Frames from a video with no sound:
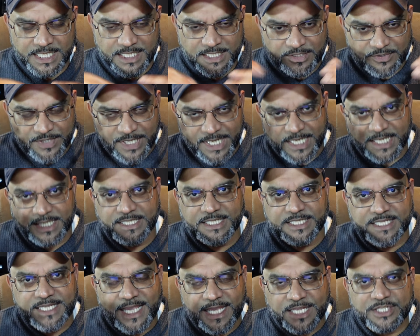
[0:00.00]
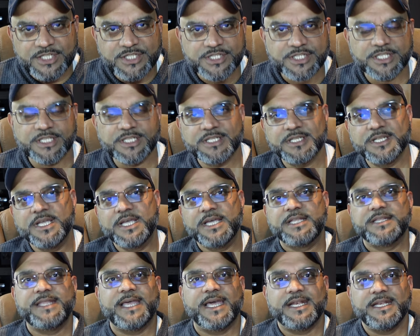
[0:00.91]
creating the tension
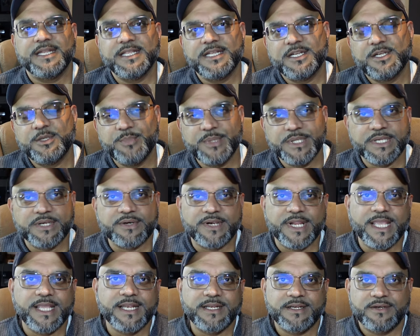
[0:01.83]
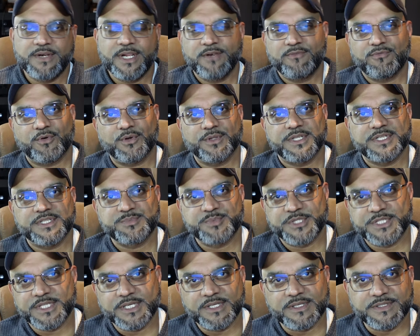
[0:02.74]
that needed to be created, right, for this
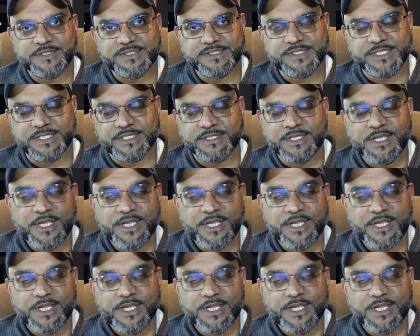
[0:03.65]
particular scene.